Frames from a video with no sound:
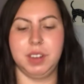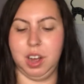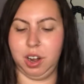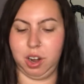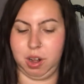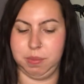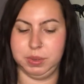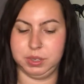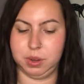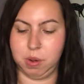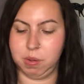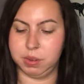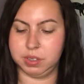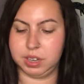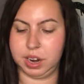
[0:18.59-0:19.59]
got almost a
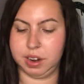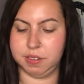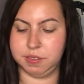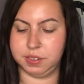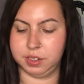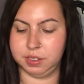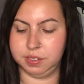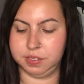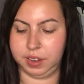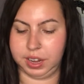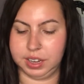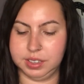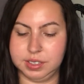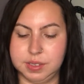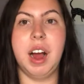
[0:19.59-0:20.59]
whole entire full face.